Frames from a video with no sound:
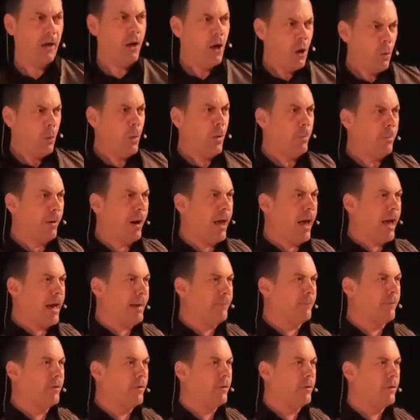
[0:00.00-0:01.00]
were
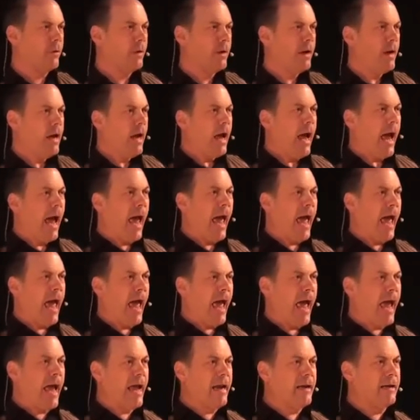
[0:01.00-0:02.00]
blamed.
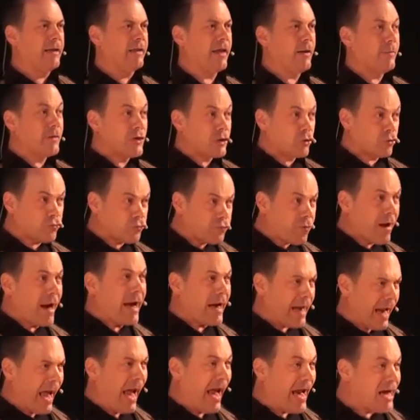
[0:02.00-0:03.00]
And there was great
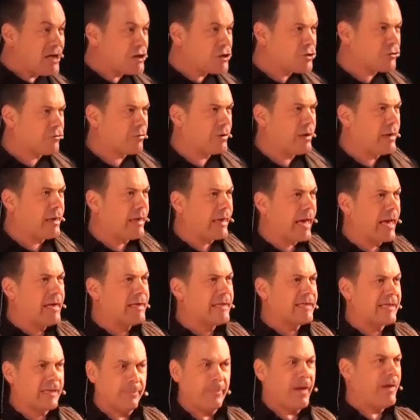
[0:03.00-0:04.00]
hatred against
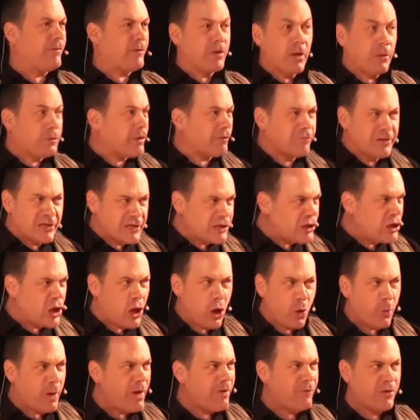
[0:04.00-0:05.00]
them, even though there is no
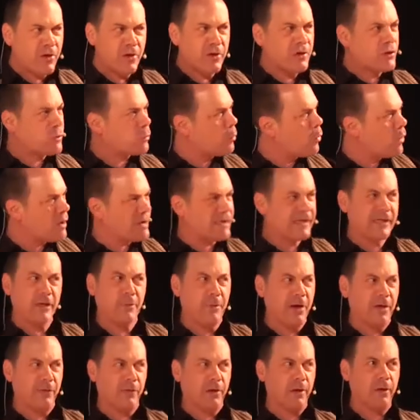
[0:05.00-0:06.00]
evidence
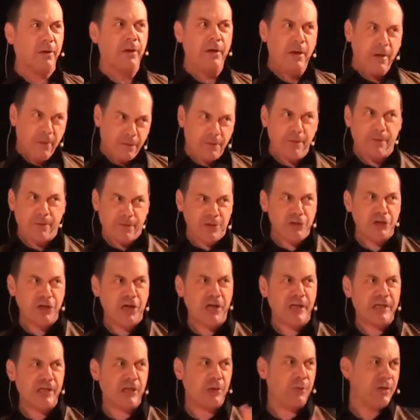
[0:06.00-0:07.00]
whatsoever that the
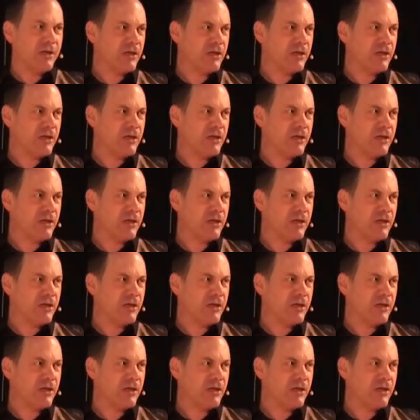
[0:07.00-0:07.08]
Jesuits